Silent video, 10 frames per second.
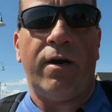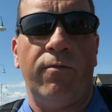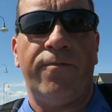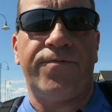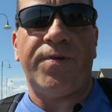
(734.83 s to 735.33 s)

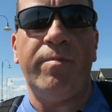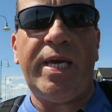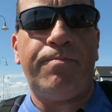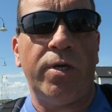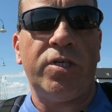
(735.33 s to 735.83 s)
Now, for
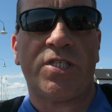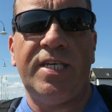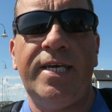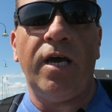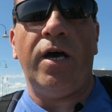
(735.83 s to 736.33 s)
me
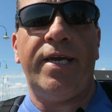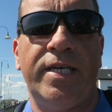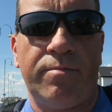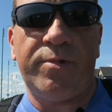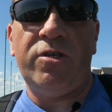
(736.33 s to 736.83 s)
personally, I
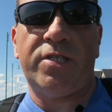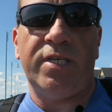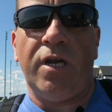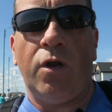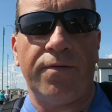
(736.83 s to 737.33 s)
end up
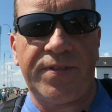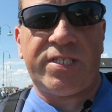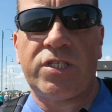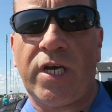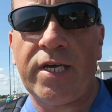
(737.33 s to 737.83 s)
using a lot of
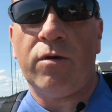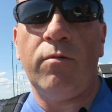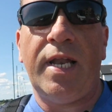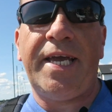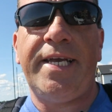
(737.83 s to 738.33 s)
the
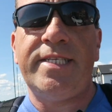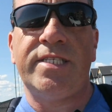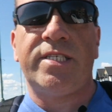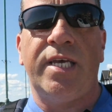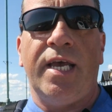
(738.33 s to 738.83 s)
cycle
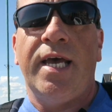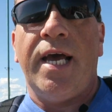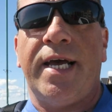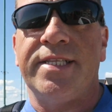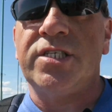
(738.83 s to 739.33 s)
lanes
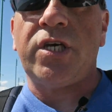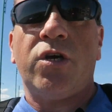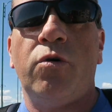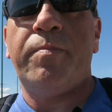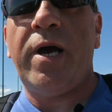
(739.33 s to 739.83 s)
and the
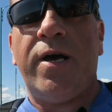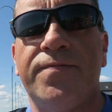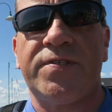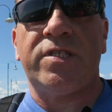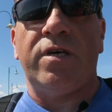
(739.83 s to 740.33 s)
cycle
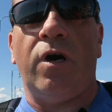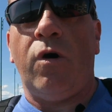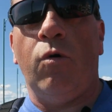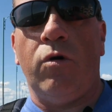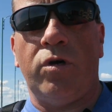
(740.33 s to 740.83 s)
paths,
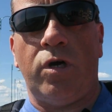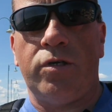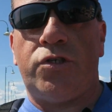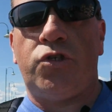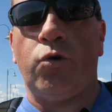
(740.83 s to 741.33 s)

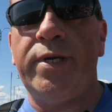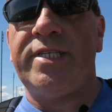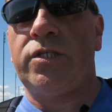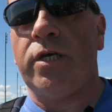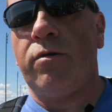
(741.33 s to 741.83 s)
or
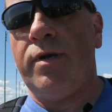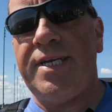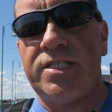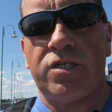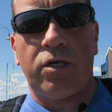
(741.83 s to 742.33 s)
joint cycle
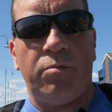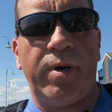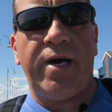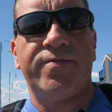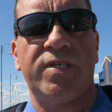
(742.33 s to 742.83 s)
lanes, cycle
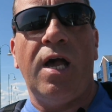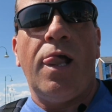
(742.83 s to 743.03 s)
paths.